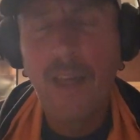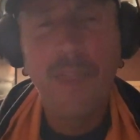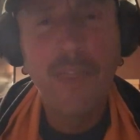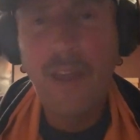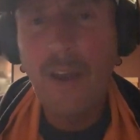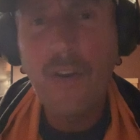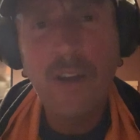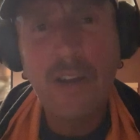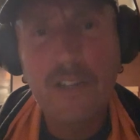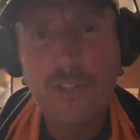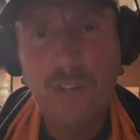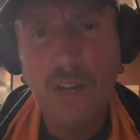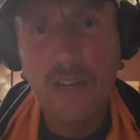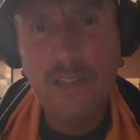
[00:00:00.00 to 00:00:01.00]
They're
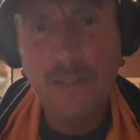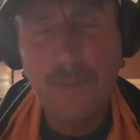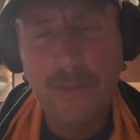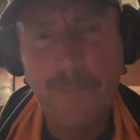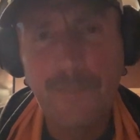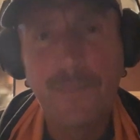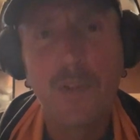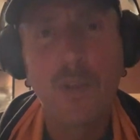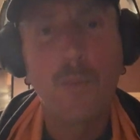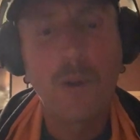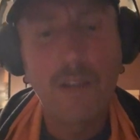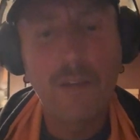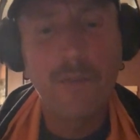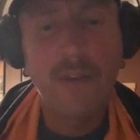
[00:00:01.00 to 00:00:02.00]
not your husband.
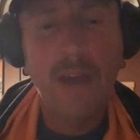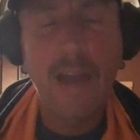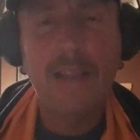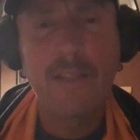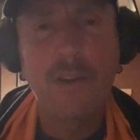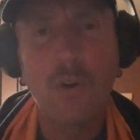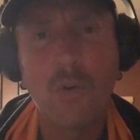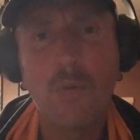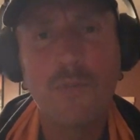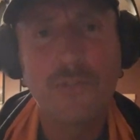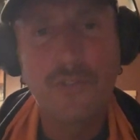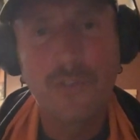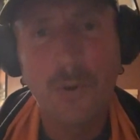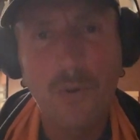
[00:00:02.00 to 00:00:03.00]
When in fact, the whole
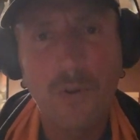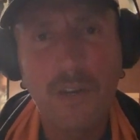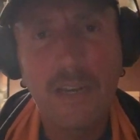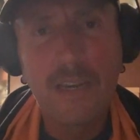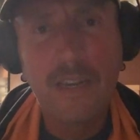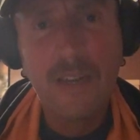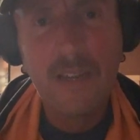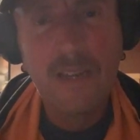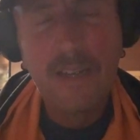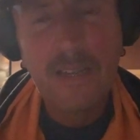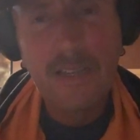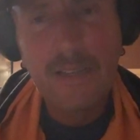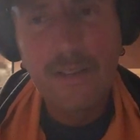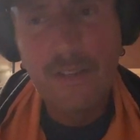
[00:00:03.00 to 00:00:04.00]
story,
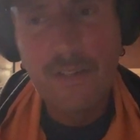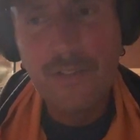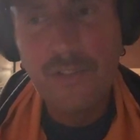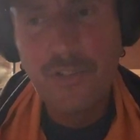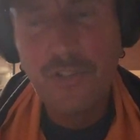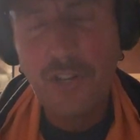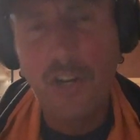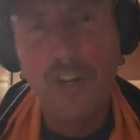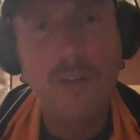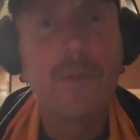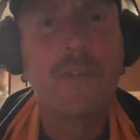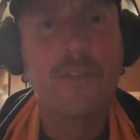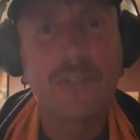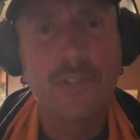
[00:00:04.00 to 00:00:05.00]
the germ
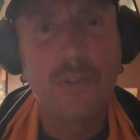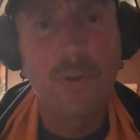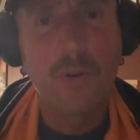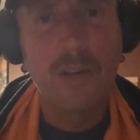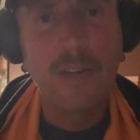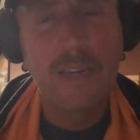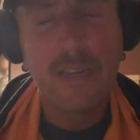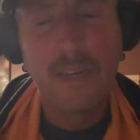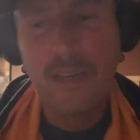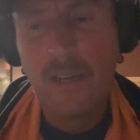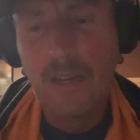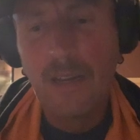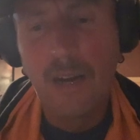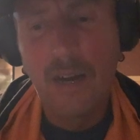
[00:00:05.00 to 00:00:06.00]
of the story,
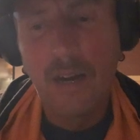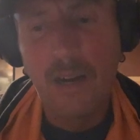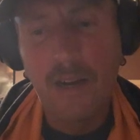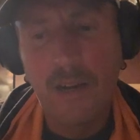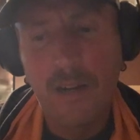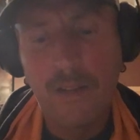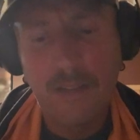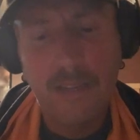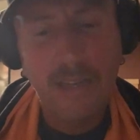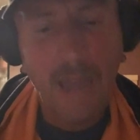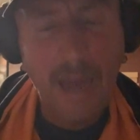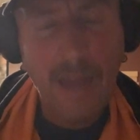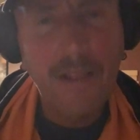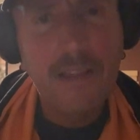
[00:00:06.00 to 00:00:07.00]
the
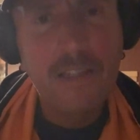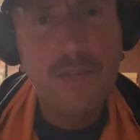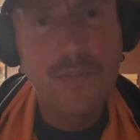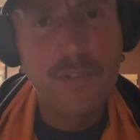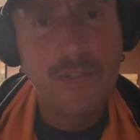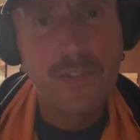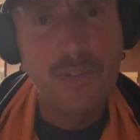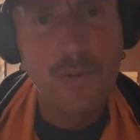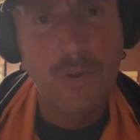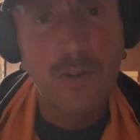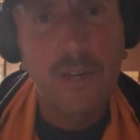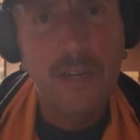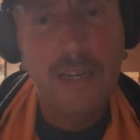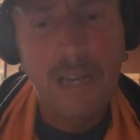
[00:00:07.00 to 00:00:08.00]
catalyst for the
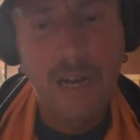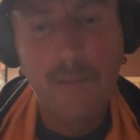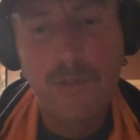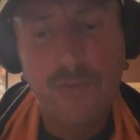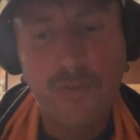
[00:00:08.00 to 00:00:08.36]
story comes